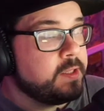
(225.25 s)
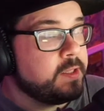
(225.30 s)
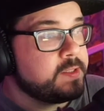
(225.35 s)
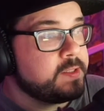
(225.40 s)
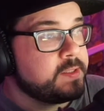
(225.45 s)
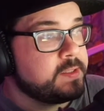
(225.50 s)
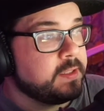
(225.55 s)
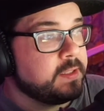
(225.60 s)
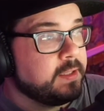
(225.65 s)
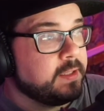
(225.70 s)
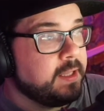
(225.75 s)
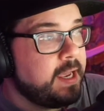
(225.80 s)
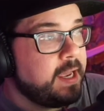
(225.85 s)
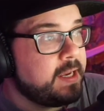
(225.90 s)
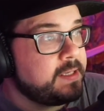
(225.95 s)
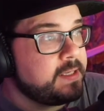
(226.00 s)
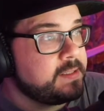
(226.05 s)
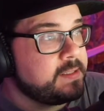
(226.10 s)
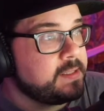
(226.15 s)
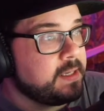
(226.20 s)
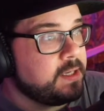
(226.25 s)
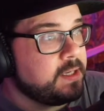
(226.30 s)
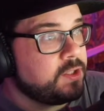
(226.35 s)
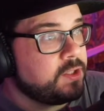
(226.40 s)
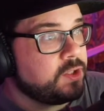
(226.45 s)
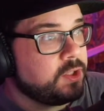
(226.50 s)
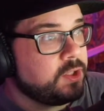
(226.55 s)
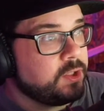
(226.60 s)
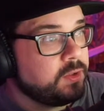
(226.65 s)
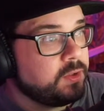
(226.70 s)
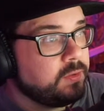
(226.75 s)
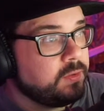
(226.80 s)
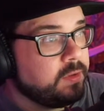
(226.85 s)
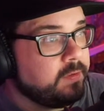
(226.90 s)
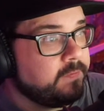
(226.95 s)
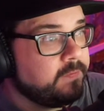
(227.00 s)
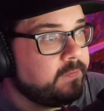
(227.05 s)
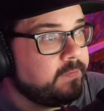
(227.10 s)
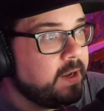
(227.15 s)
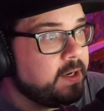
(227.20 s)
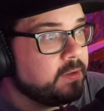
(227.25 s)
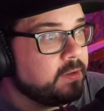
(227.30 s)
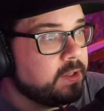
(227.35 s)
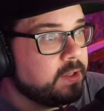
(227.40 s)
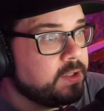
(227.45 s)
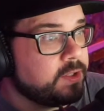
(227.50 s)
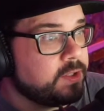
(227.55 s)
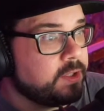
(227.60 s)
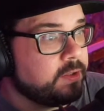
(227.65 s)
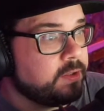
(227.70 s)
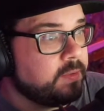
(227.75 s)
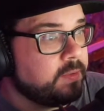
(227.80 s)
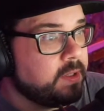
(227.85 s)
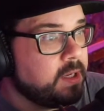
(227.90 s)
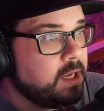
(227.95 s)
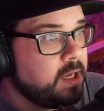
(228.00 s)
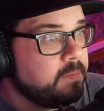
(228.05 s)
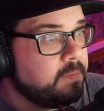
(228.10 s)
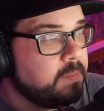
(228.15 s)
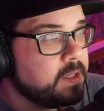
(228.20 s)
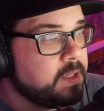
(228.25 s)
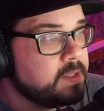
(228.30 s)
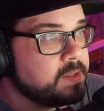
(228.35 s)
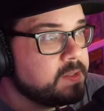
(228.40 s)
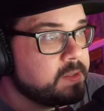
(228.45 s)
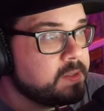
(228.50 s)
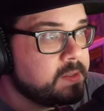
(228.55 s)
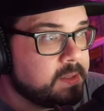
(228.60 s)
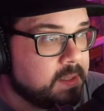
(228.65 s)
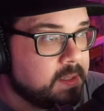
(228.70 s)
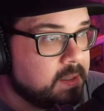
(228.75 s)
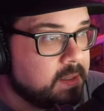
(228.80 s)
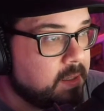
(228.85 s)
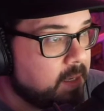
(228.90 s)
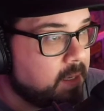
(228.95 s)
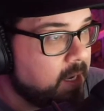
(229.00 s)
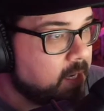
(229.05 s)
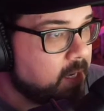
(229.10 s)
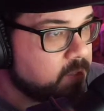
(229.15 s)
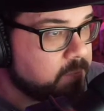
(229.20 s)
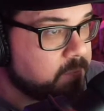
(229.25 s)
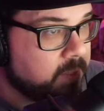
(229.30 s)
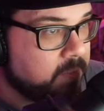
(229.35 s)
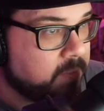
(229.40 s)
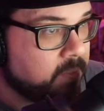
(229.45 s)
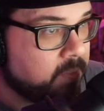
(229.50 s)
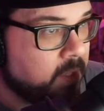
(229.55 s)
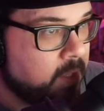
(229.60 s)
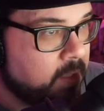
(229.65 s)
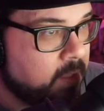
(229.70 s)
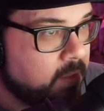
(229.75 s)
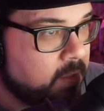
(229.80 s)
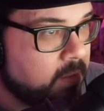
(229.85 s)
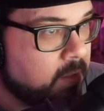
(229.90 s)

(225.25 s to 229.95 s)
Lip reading: This is the last issue, the final issue in Hickman's X-Men run.